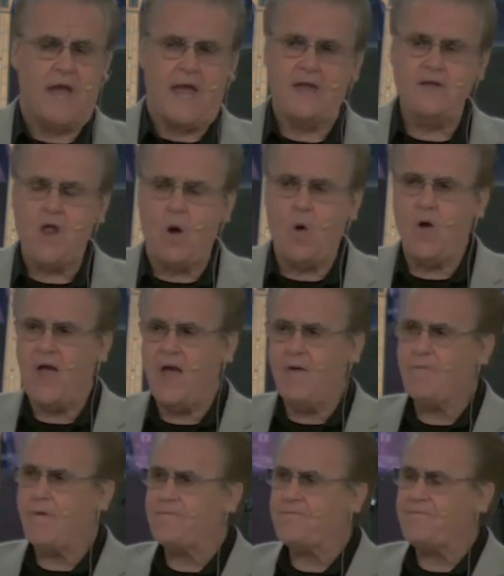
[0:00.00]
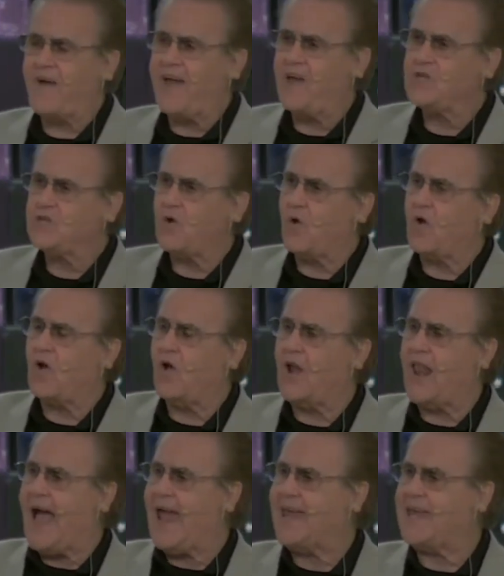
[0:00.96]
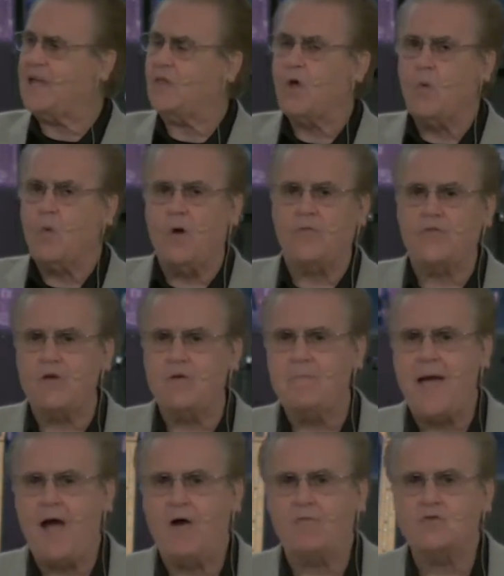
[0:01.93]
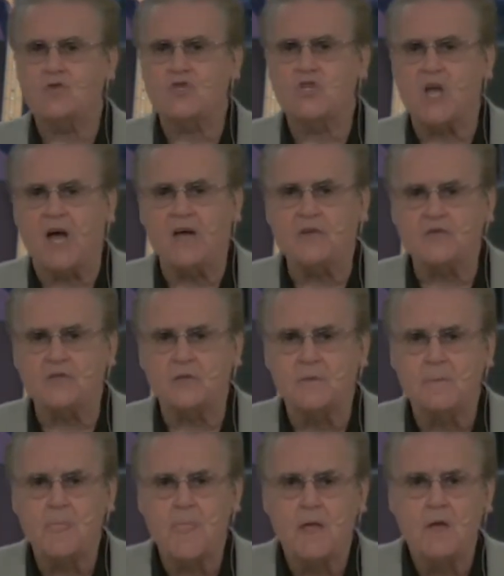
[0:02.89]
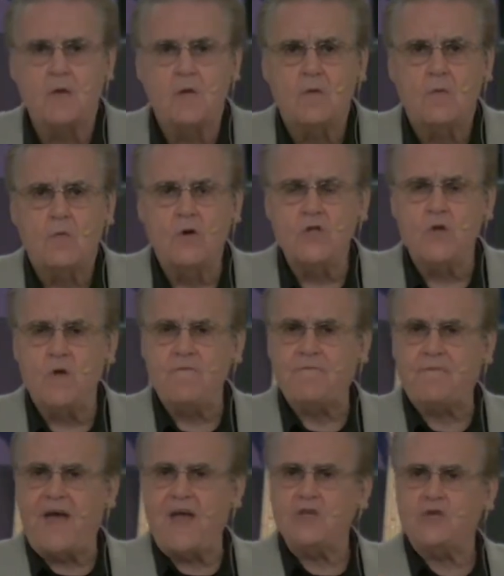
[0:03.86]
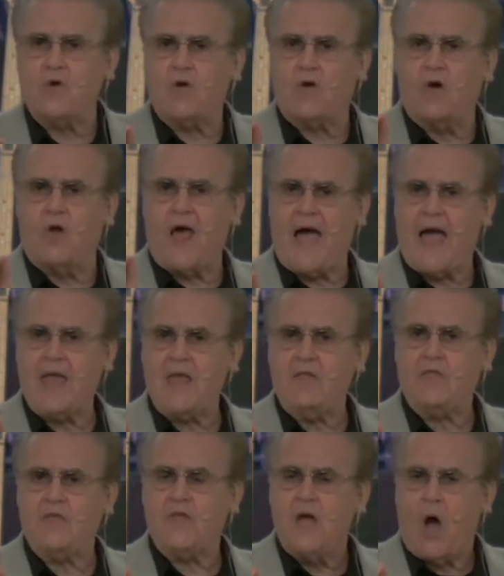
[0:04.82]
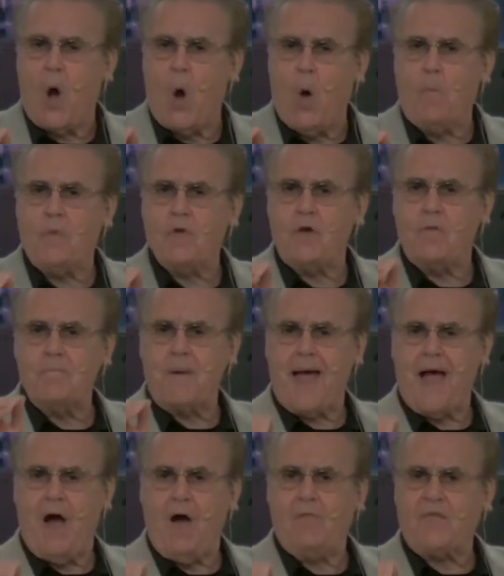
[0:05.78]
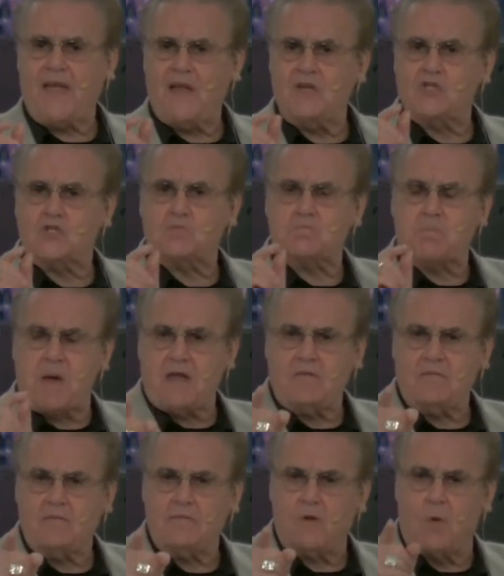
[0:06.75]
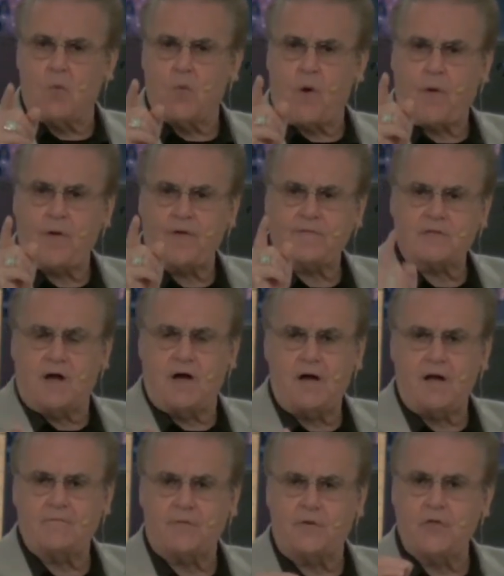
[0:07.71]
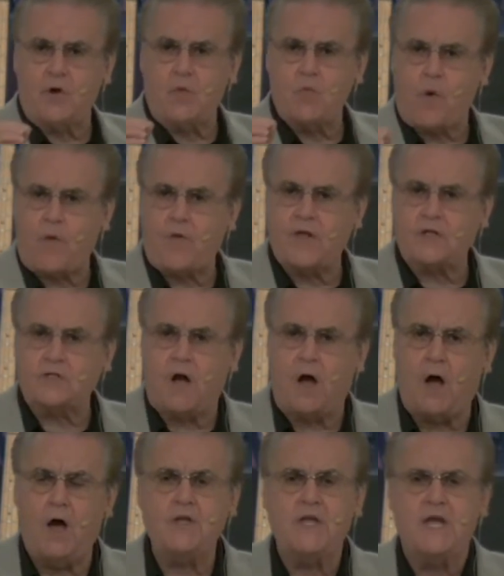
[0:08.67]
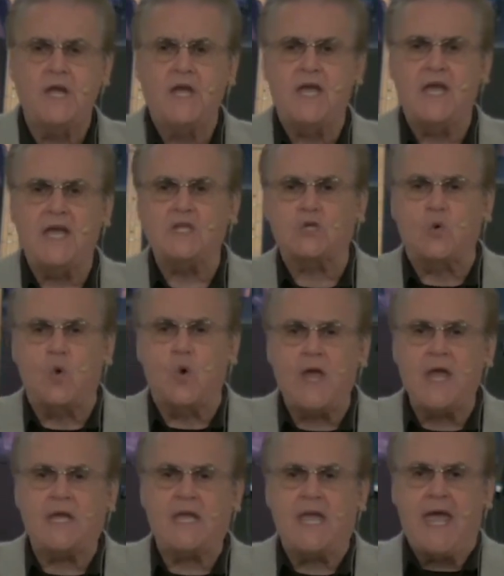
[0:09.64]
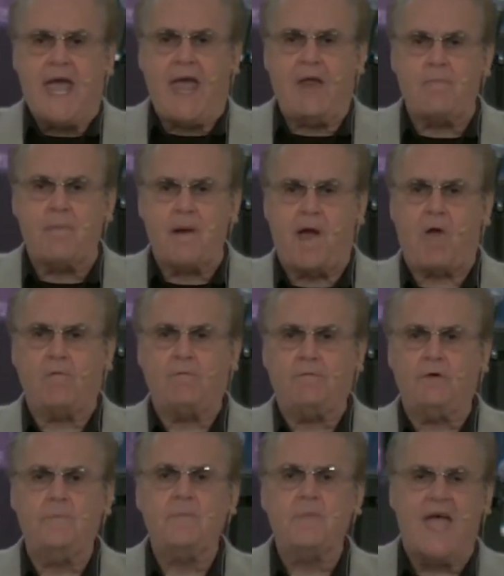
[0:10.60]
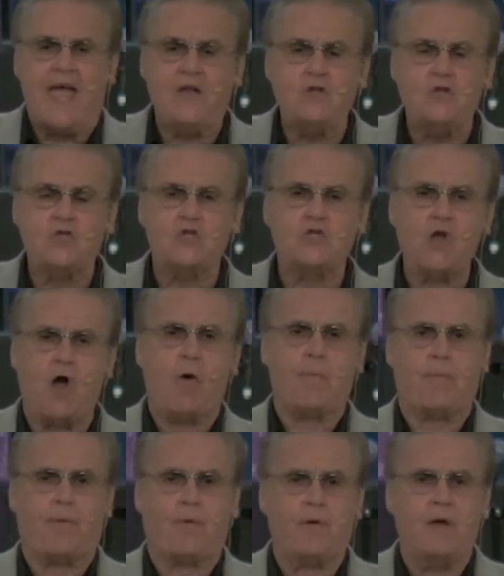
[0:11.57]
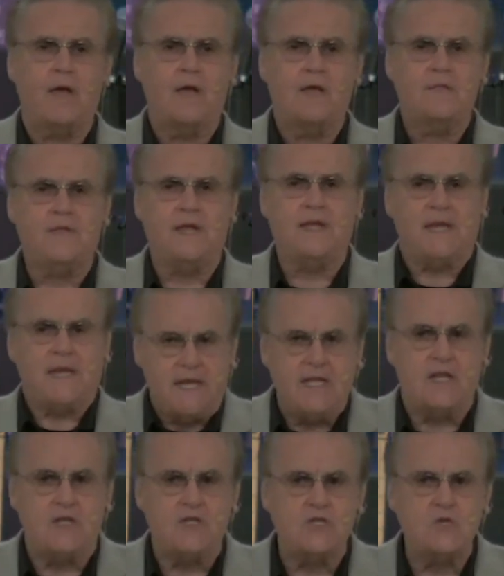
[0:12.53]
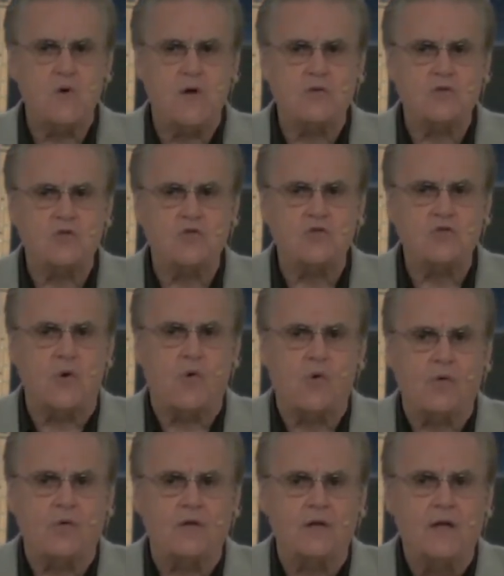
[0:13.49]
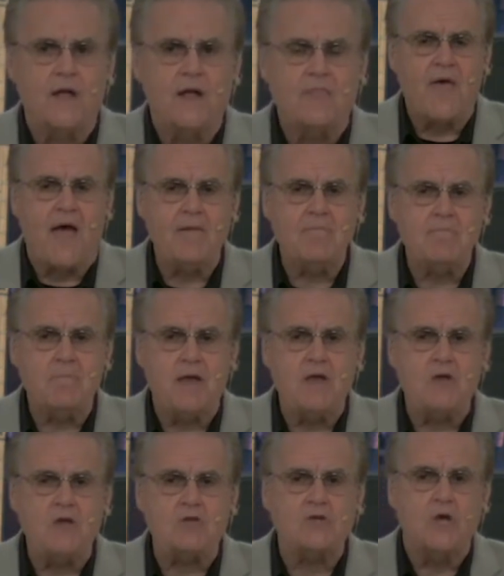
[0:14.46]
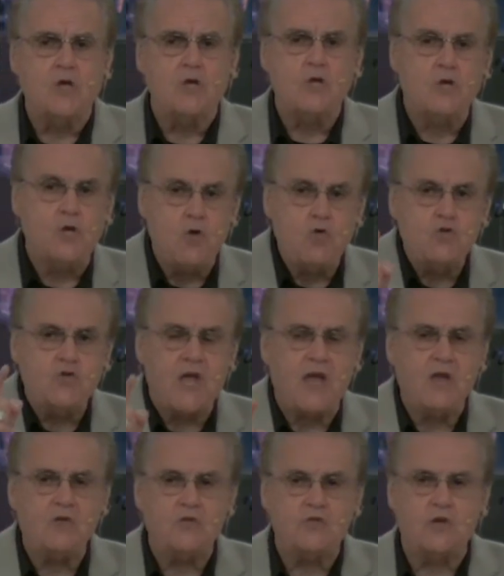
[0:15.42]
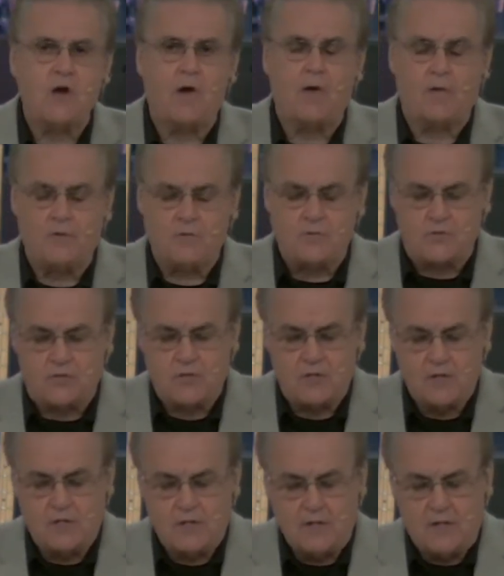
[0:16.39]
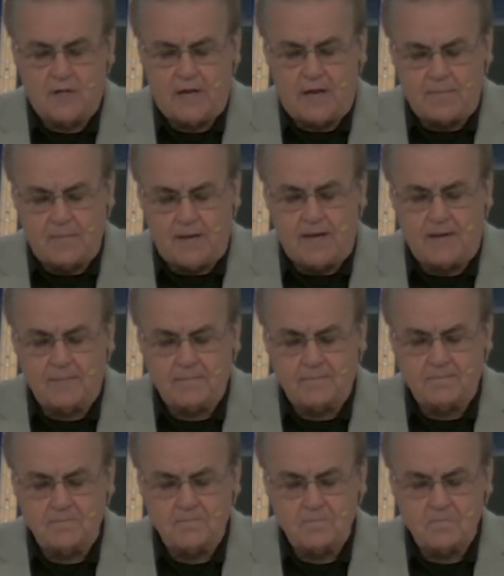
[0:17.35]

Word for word: And don't ever face your Goliath with your mouth shut. When you face your Goliath, open your mouth and speak the word of God. For the word of God is quick and powerful and sharper than any two edged sword. That means you take charge. Amen.